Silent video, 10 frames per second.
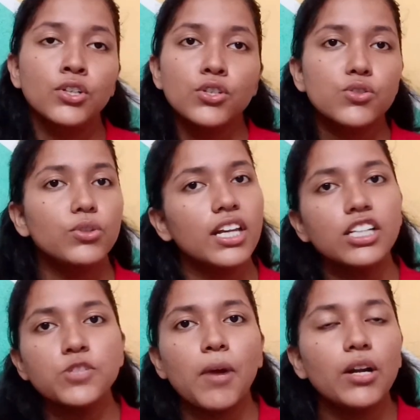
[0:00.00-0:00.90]
So the
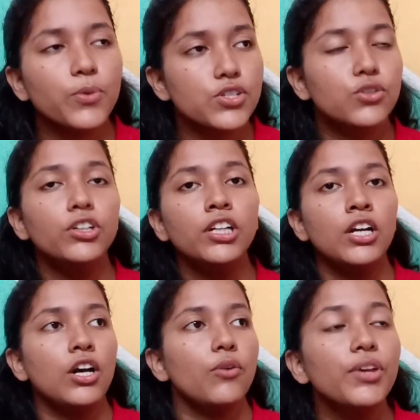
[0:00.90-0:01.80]
English part was good.
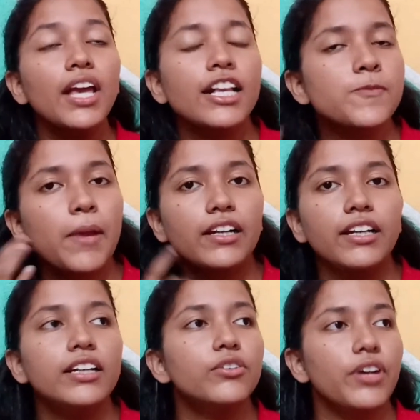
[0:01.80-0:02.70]
We
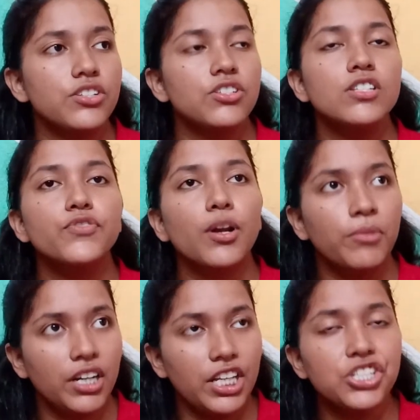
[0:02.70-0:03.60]
expected questions from
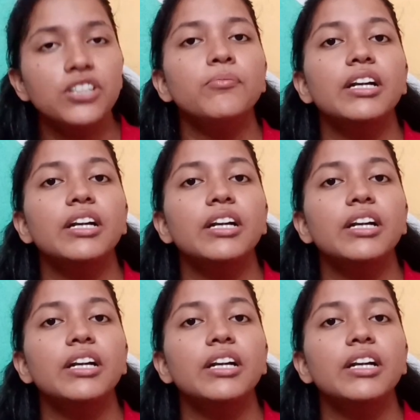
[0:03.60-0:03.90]
narration,